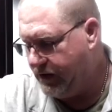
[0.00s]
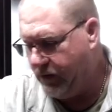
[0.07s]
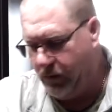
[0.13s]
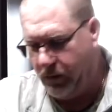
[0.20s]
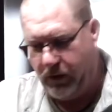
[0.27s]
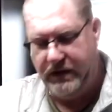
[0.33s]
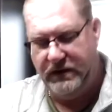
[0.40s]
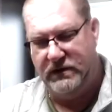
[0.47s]
you know,
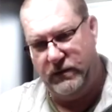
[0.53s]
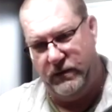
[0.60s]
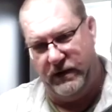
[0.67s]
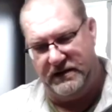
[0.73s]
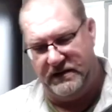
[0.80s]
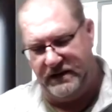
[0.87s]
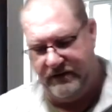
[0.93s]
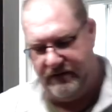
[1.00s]
one
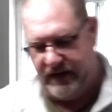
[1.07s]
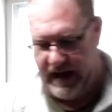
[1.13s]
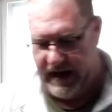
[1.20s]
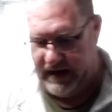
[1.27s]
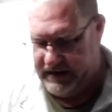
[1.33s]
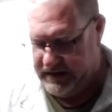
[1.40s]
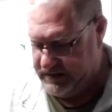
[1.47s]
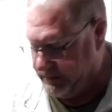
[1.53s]
twist of
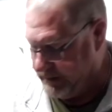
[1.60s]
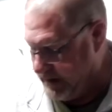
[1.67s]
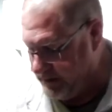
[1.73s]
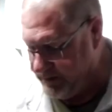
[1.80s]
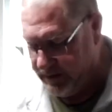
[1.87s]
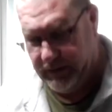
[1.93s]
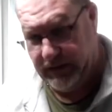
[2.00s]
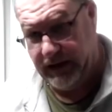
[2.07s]
that is
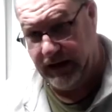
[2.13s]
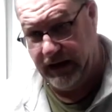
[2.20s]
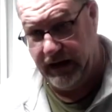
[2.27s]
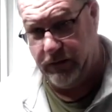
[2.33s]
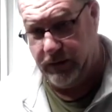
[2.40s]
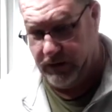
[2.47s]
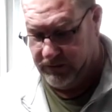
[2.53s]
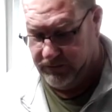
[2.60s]
probably
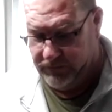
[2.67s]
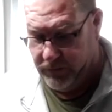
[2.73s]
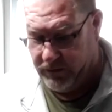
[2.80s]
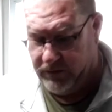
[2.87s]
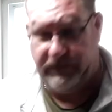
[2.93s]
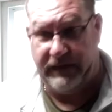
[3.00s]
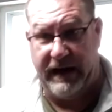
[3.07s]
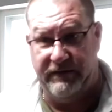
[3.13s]
equal to
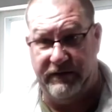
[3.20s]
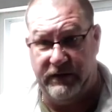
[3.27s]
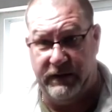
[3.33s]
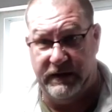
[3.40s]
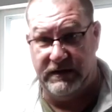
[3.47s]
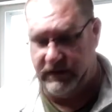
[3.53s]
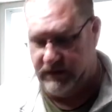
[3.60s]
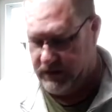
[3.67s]
4 or 5
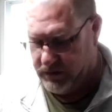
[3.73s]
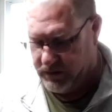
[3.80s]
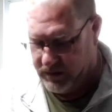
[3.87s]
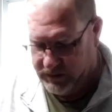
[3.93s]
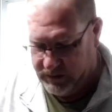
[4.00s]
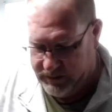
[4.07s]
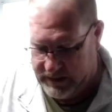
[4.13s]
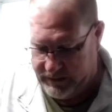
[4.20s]
twists of a
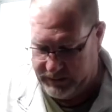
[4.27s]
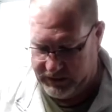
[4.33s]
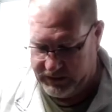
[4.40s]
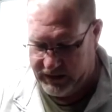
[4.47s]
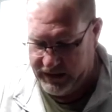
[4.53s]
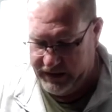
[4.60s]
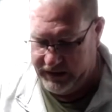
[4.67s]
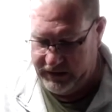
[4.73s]
normal pepper
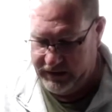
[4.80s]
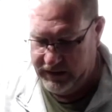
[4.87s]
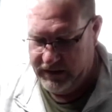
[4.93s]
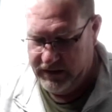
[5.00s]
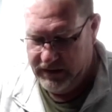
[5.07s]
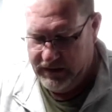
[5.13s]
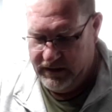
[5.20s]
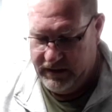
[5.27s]
grinder.
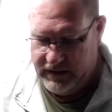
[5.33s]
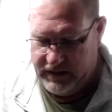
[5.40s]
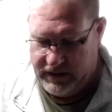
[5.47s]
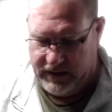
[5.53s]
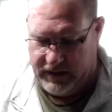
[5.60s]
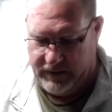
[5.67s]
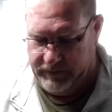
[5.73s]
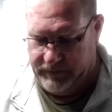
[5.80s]

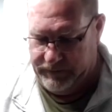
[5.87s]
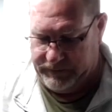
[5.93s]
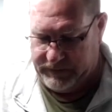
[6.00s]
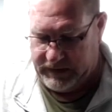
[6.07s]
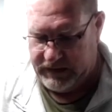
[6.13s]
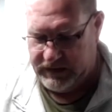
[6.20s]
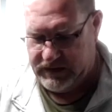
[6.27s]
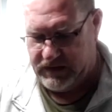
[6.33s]

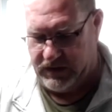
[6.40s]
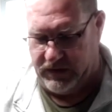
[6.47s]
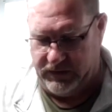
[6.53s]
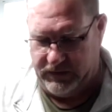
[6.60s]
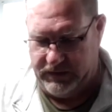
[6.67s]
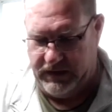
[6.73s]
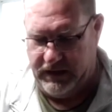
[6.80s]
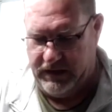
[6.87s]

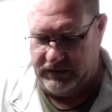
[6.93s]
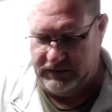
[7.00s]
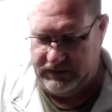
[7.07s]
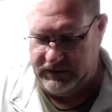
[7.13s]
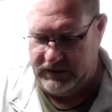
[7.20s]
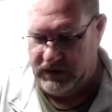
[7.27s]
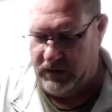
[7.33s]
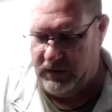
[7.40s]
So, you know,
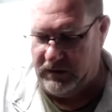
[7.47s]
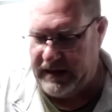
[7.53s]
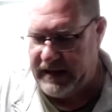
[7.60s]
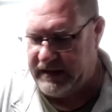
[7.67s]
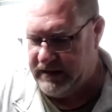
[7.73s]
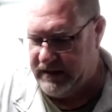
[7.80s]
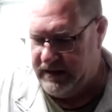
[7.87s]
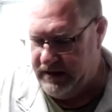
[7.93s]
don't
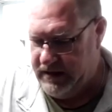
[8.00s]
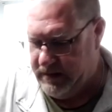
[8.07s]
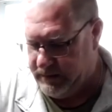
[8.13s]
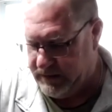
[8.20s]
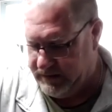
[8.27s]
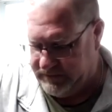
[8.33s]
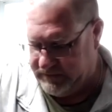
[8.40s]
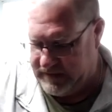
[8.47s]
let the
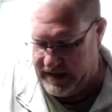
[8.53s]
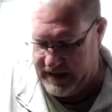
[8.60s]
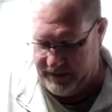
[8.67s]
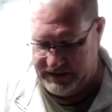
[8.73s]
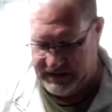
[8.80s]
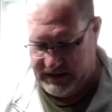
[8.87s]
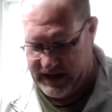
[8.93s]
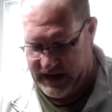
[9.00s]
number of
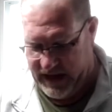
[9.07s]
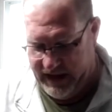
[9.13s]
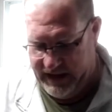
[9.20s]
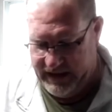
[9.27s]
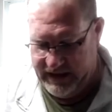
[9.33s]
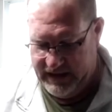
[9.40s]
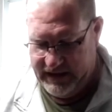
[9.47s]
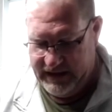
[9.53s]
times that I